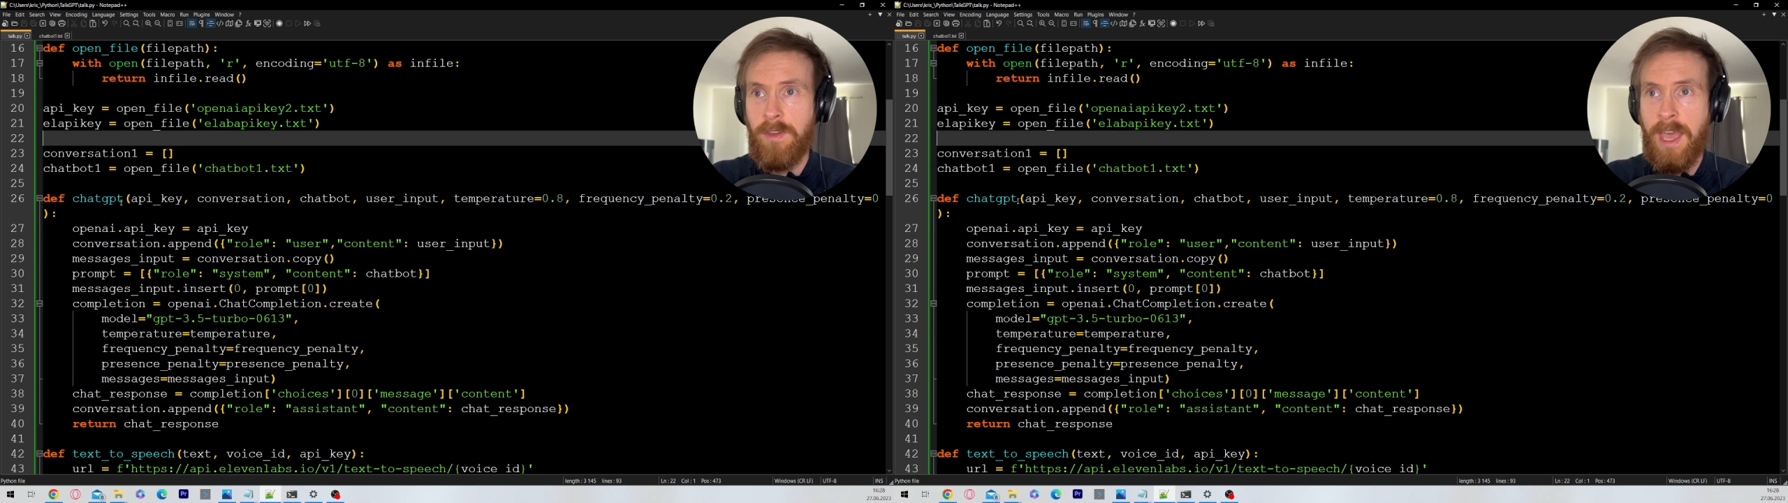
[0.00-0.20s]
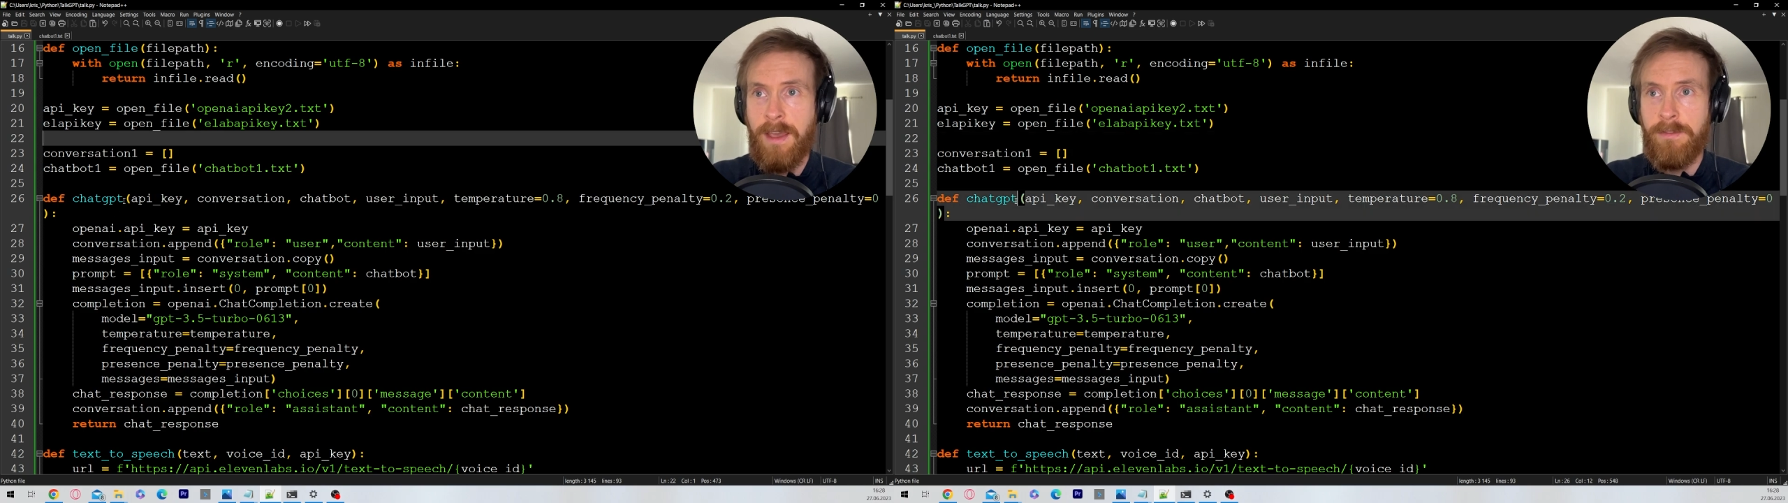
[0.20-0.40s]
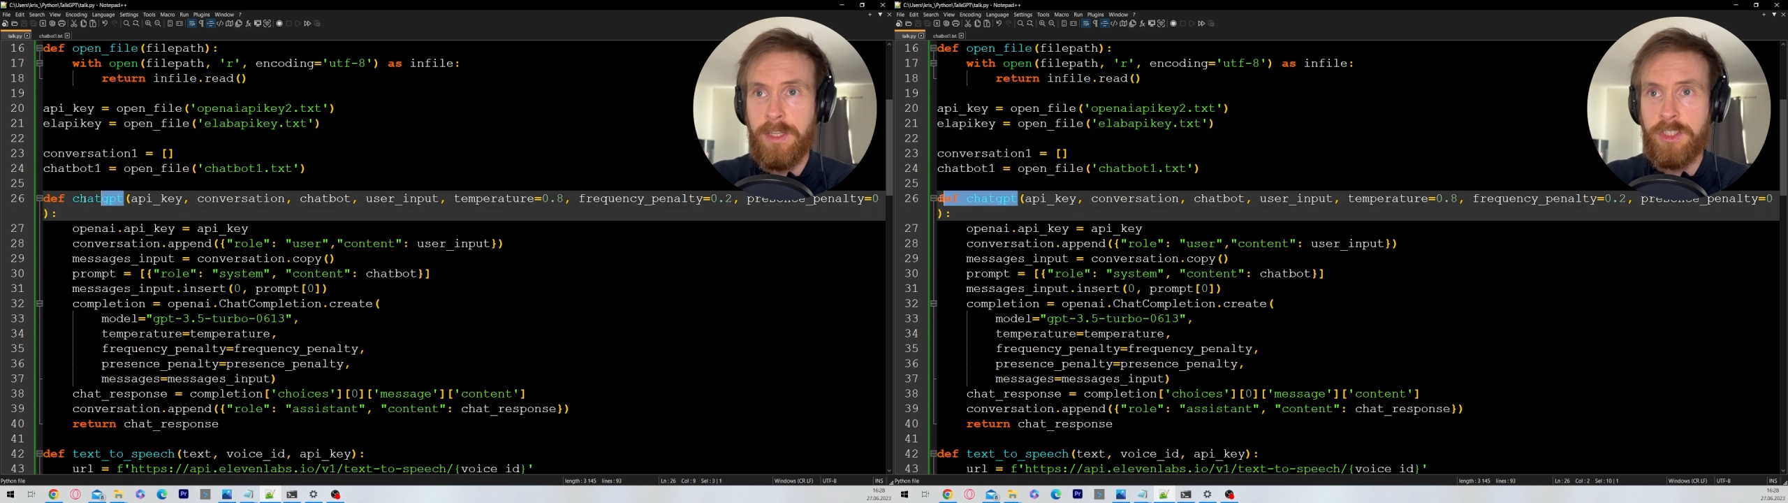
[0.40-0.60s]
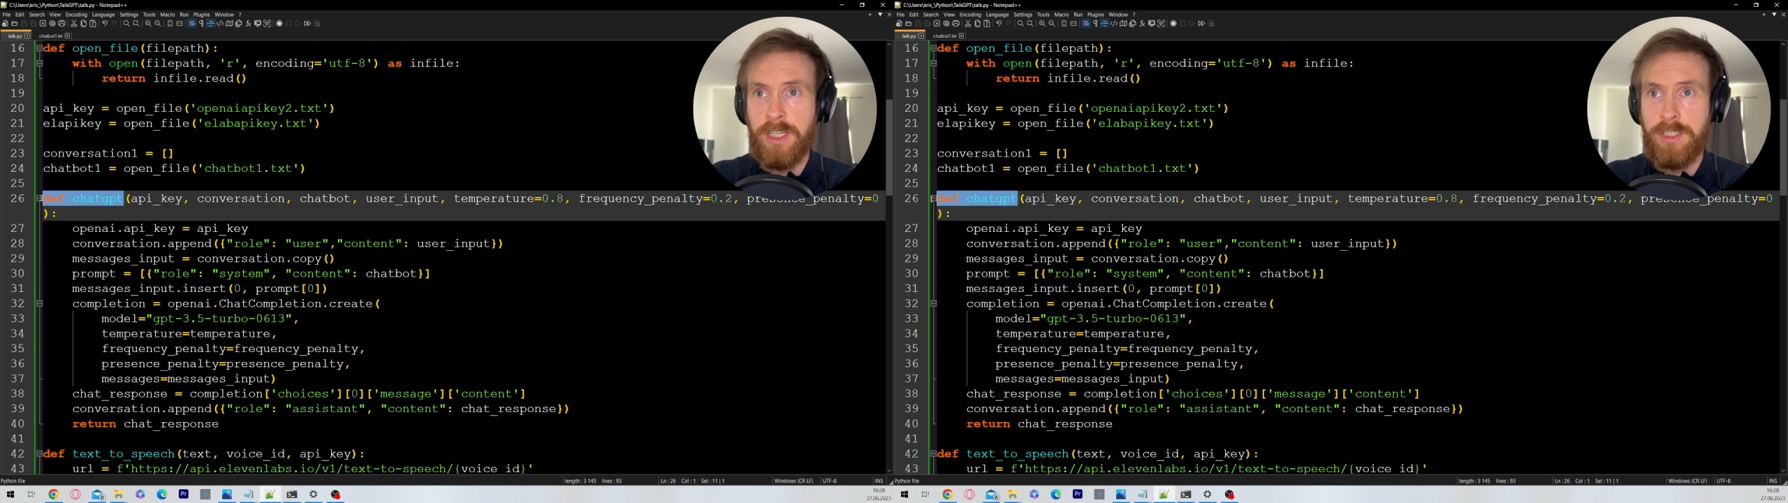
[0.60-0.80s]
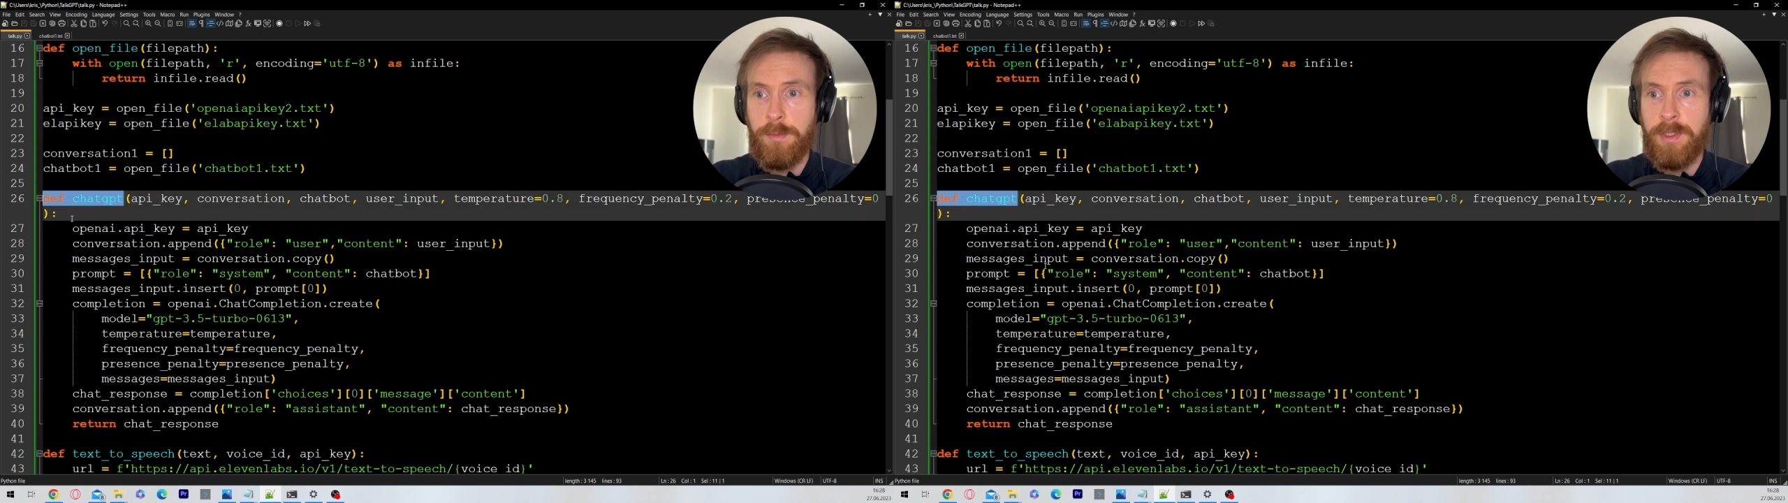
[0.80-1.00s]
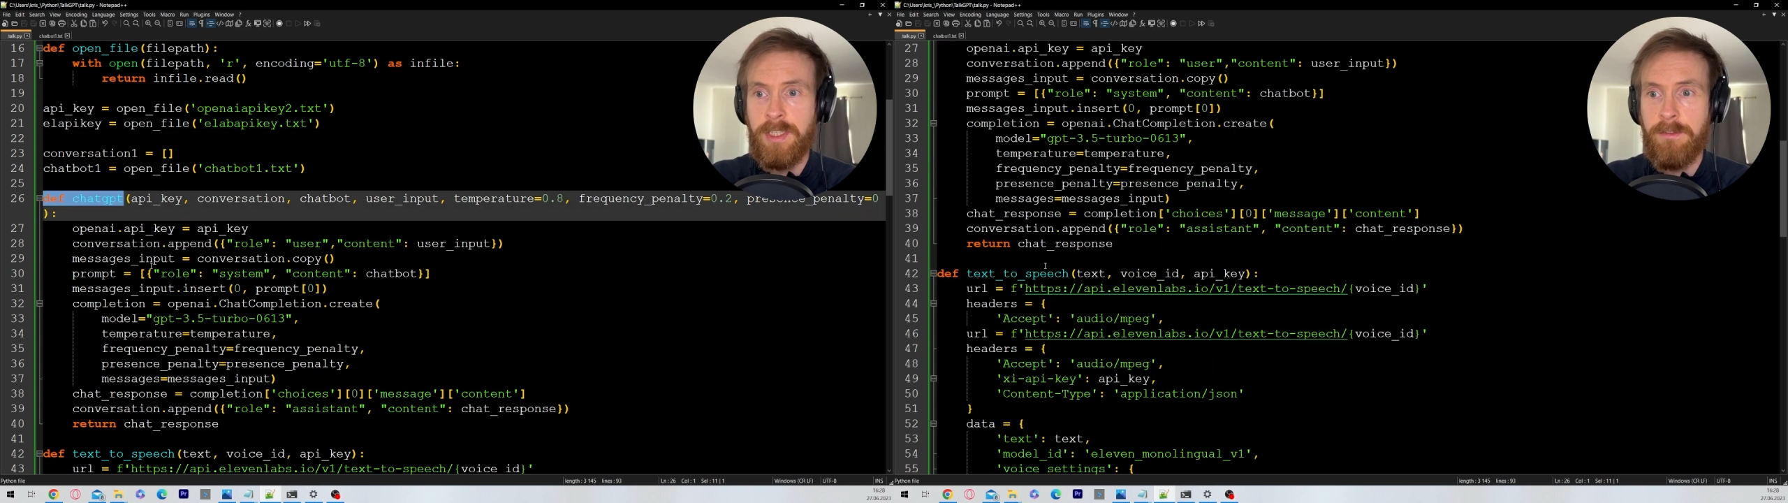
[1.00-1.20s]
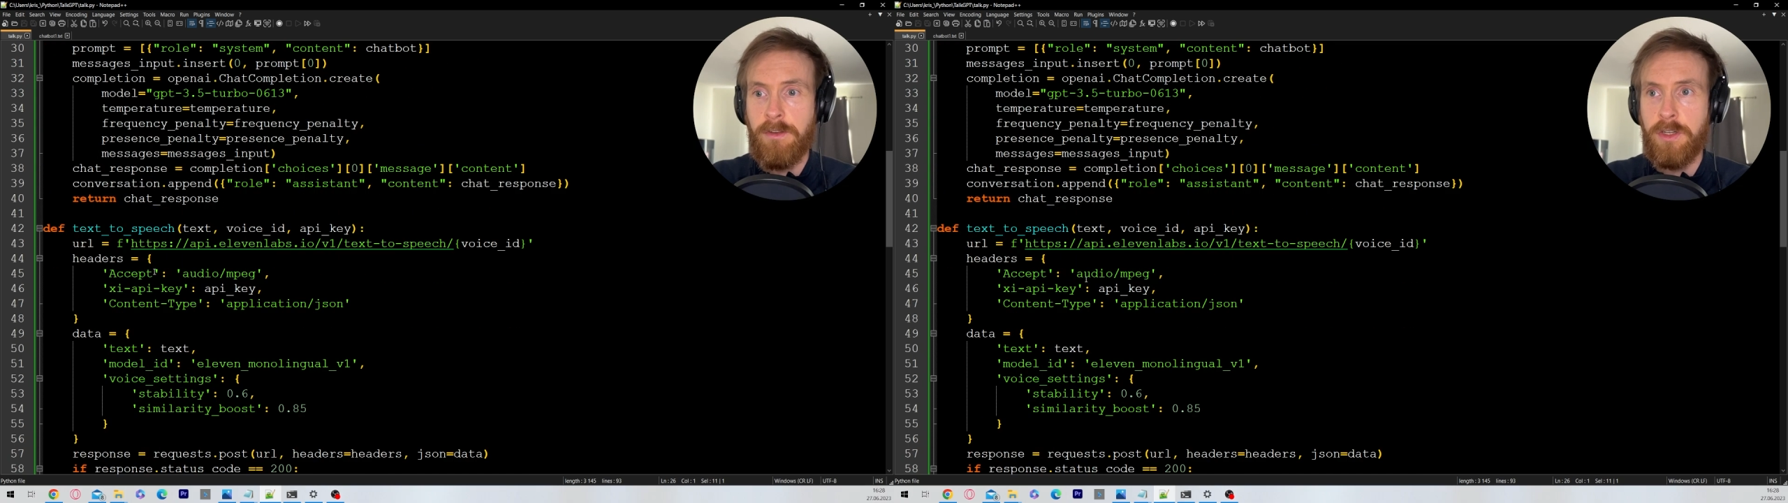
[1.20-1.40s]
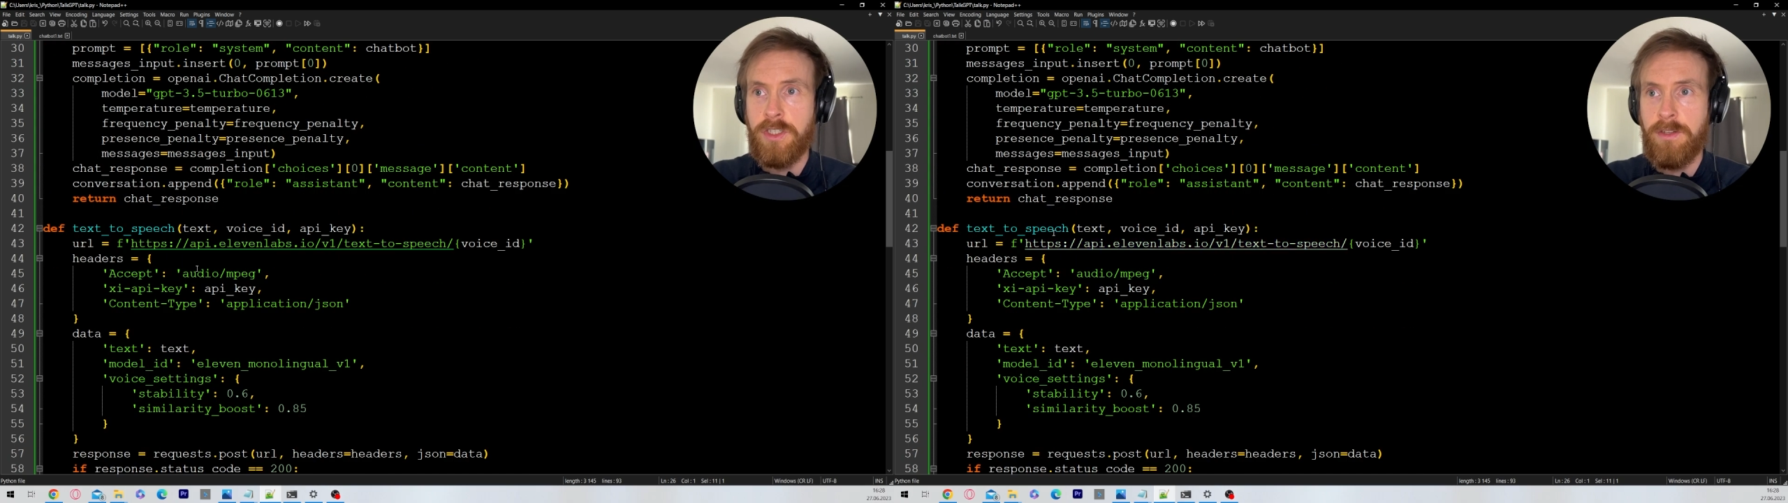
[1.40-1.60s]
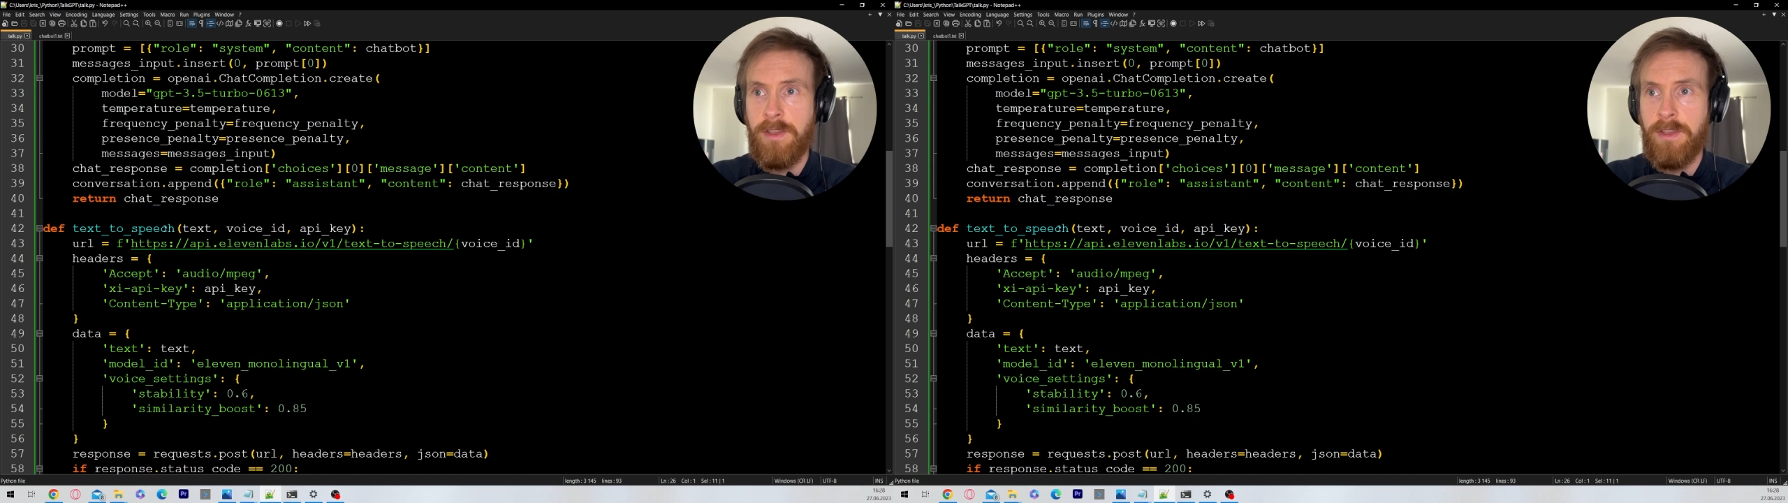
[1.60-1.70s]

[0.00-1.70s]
We have the ChatGPT function,